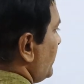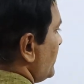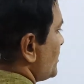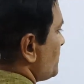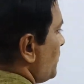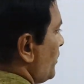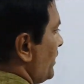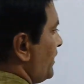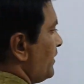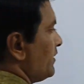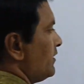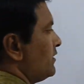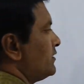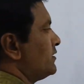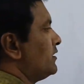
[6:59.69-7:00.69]
this point
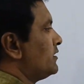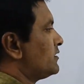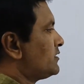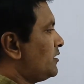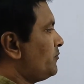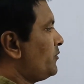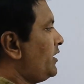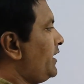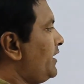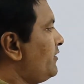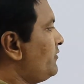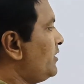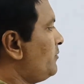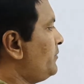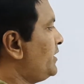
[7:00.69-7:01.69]
some light
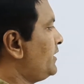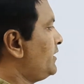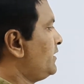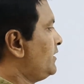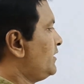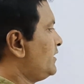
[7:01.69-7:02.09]
will be